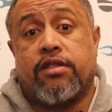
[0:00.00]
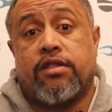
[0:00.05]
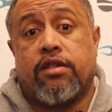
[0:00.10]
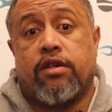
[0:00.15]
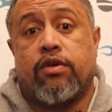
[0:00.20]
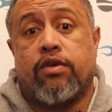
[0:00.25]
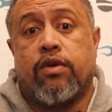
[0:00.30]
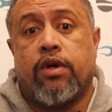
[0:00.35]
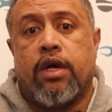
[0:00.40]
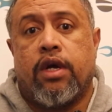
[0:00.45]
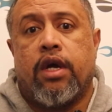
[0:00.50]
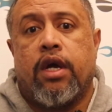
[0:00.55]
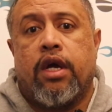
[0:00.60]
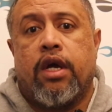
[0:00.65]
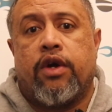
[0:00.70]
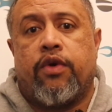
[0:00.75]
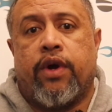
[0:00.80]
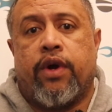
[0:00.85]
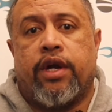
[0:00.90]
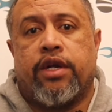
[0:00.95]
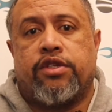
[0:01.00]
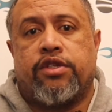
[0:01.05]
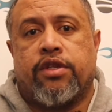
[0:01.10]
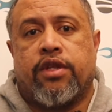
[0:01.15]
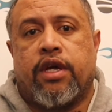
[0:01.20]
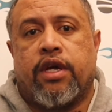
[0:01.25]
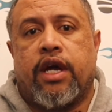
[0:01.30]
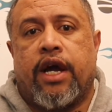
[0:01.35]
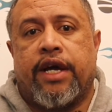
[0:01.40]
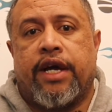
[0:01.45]
So credit to
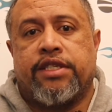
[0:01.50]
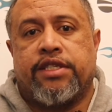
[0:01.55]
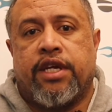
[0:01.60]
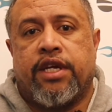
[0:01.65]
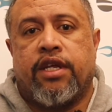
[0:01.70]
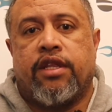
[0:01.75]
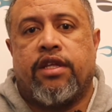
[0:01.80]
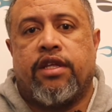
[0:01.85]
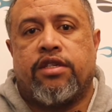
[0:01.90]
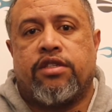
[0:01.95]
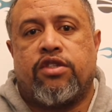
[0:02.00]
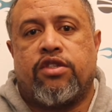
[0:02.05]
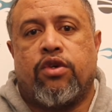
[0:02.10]
the guys getting these